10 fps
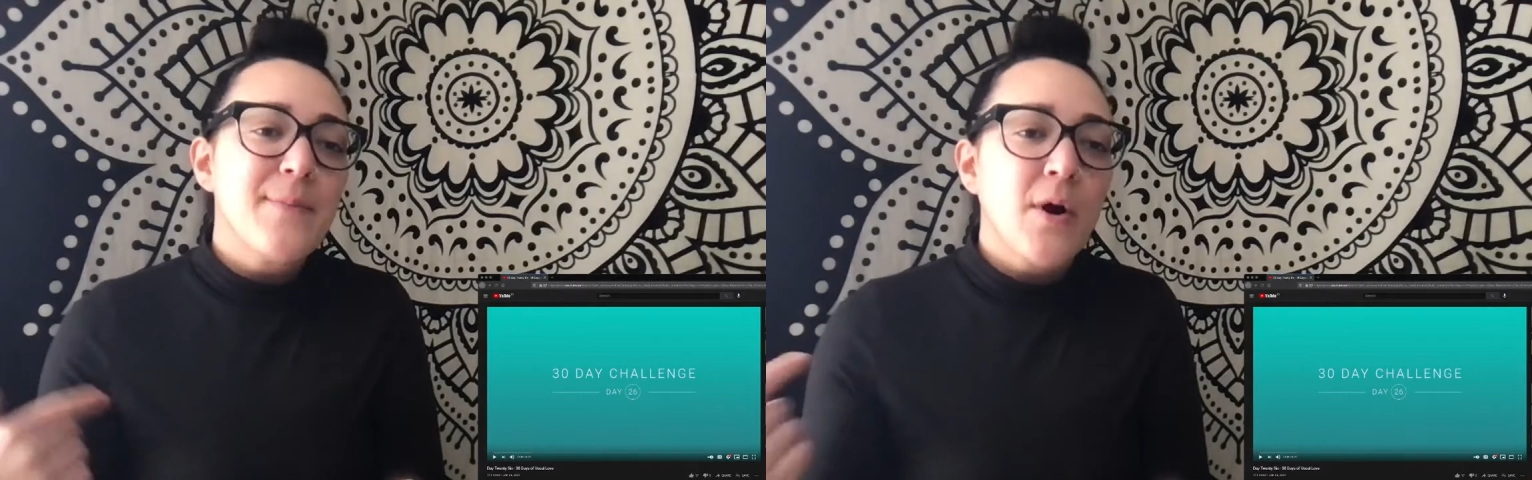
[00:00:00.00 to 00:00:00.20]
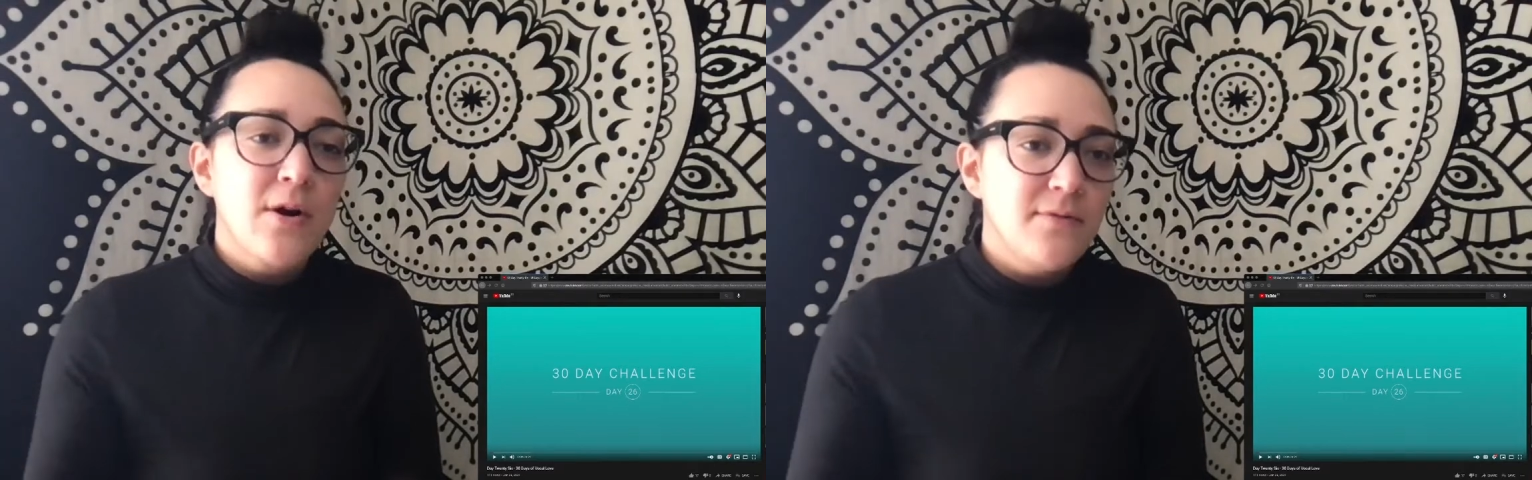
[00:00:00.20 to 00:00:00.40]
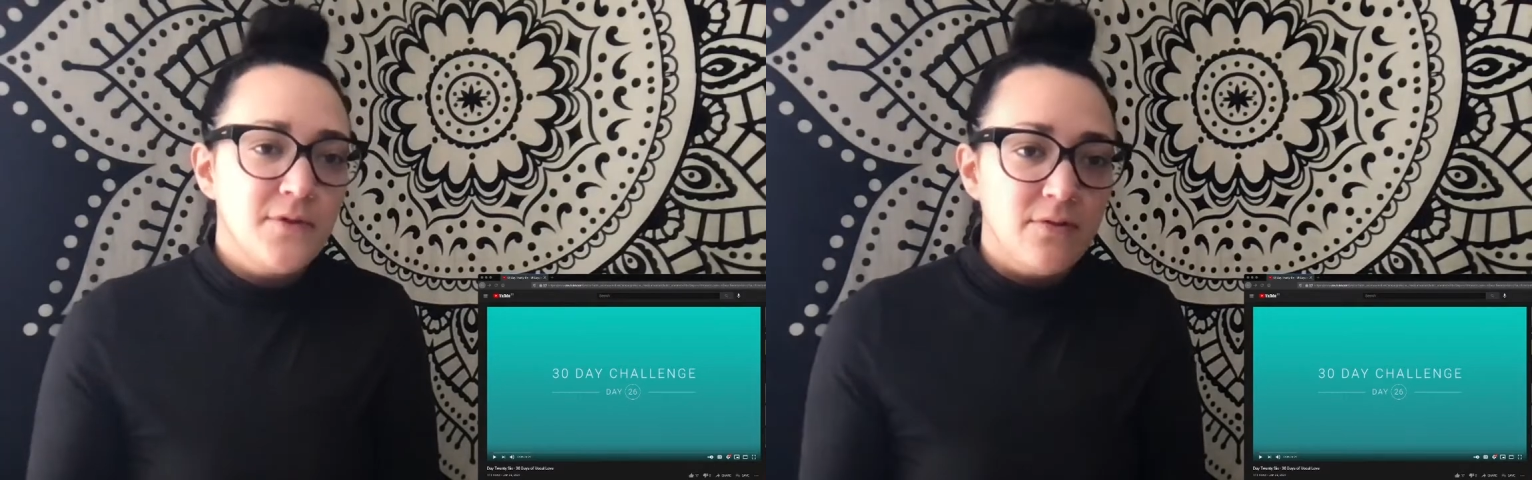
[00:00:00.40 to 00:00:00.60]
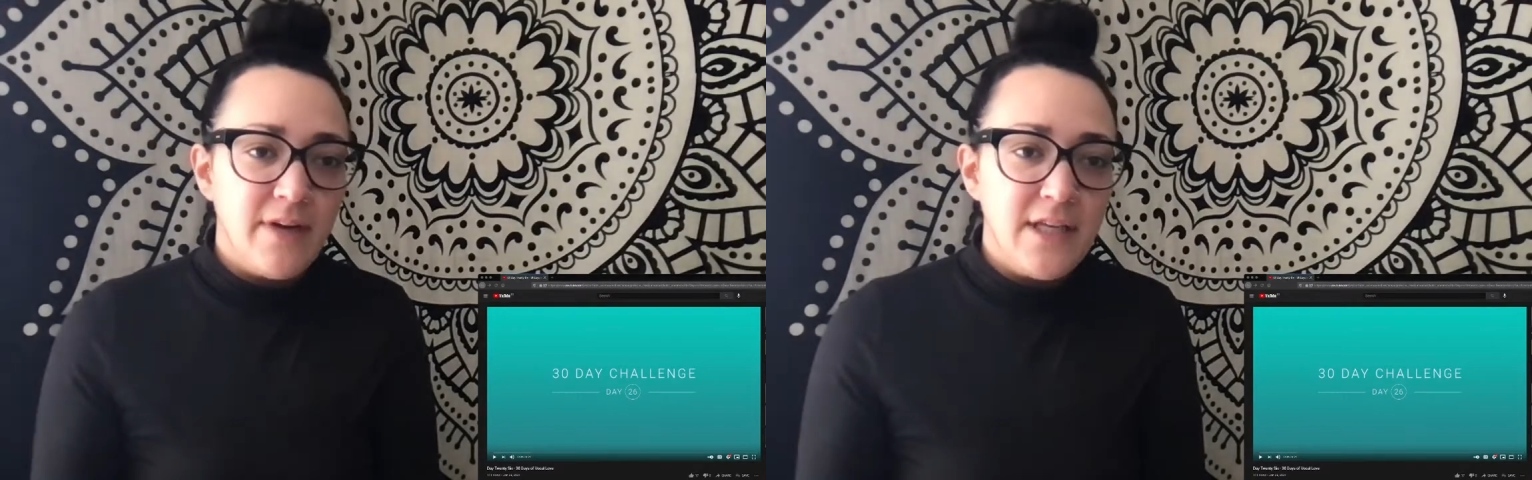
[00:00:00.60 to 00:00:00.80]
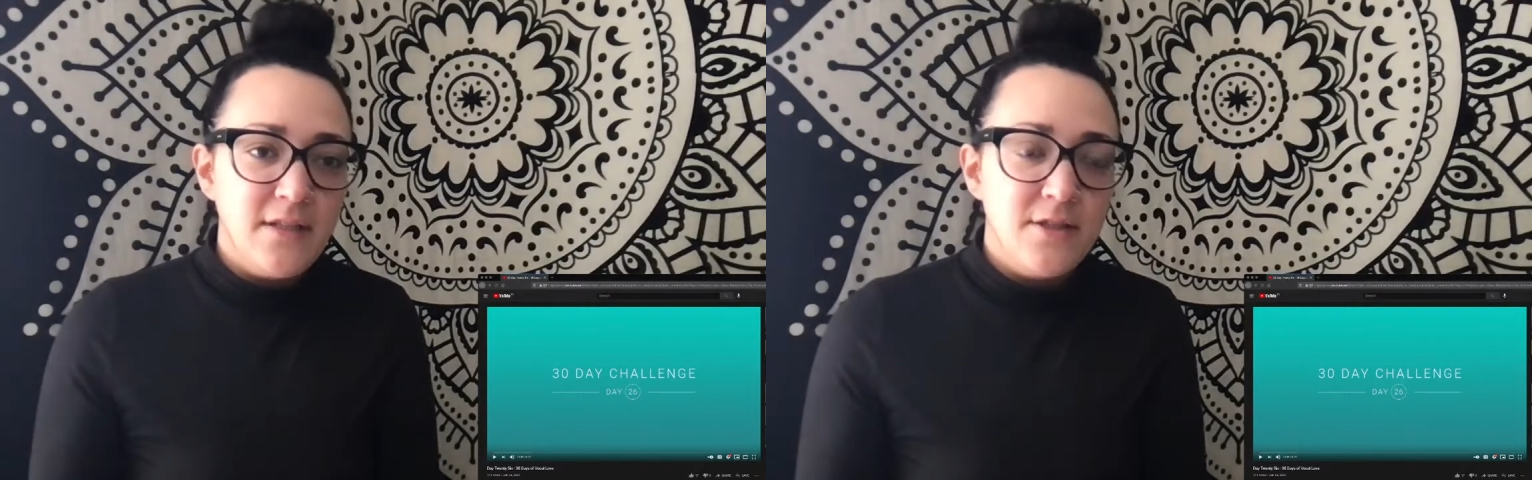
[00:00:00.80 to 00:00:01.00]
part of your
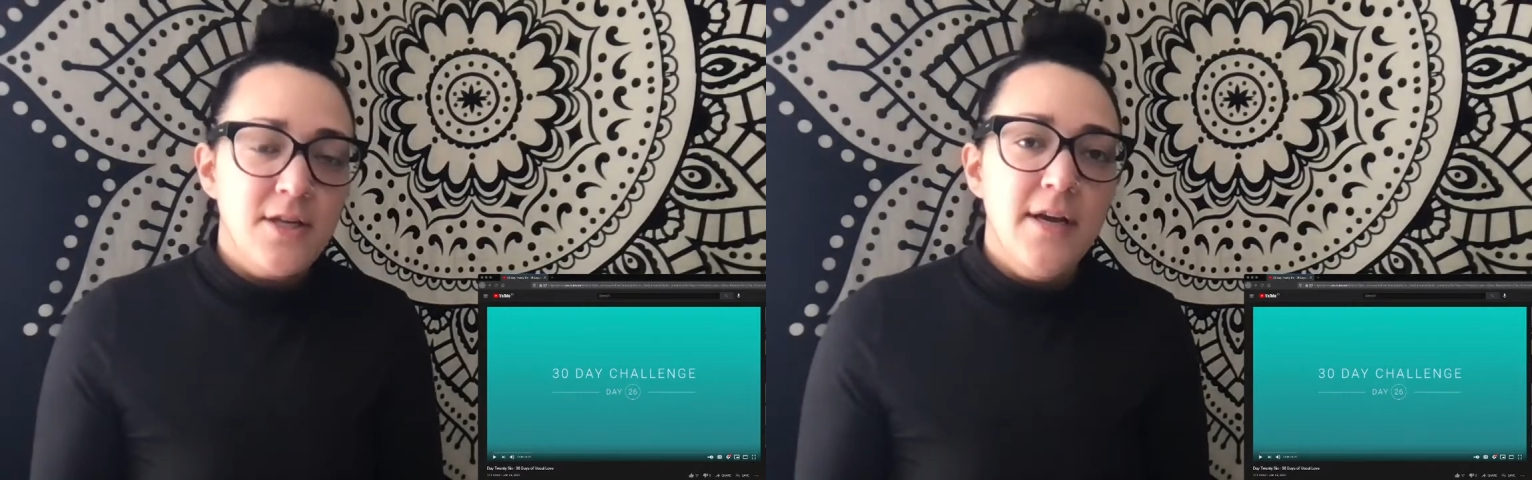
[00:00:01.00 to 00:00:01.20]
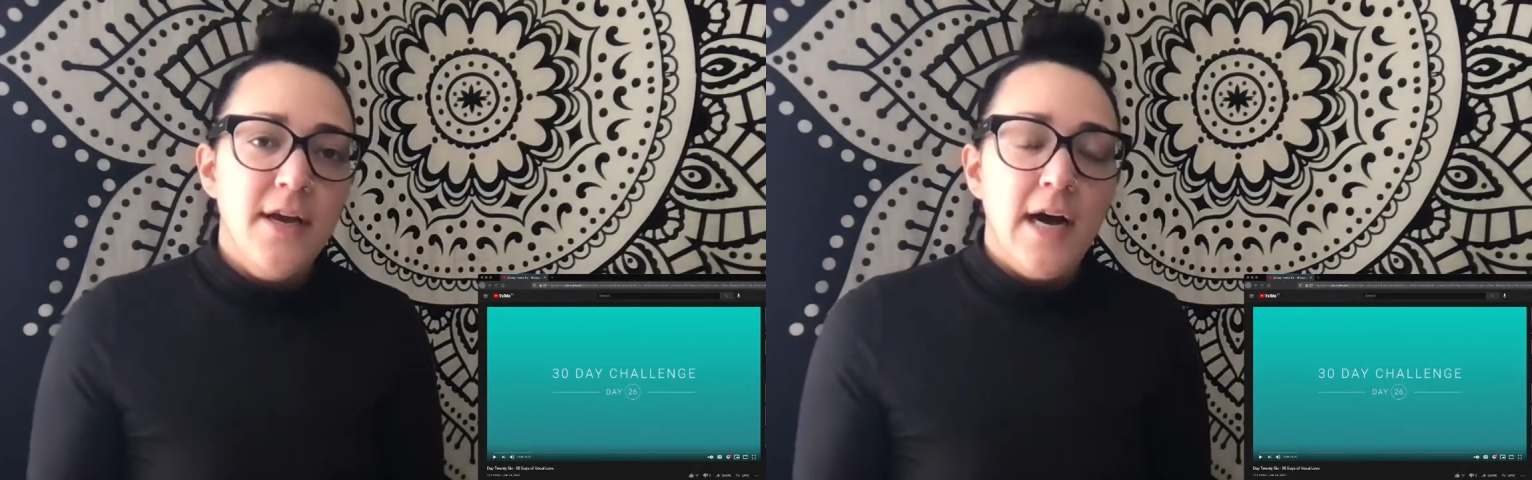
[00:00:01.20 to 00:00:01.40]
range.